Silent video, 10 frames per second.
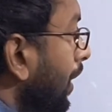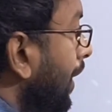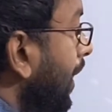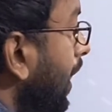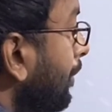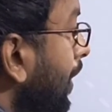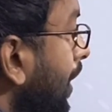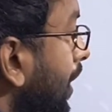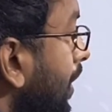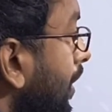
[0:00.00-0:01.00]
dm
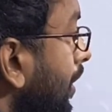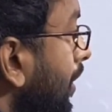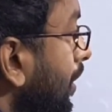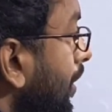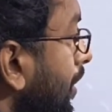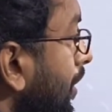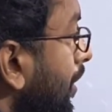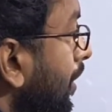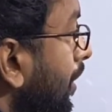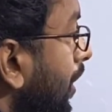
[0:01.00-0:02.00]
dt,
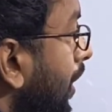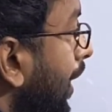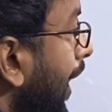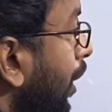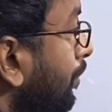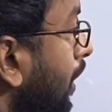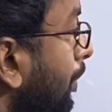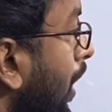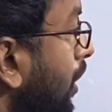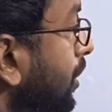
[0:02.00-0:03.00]
the rate of the
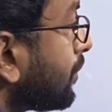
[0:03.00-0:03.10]
mass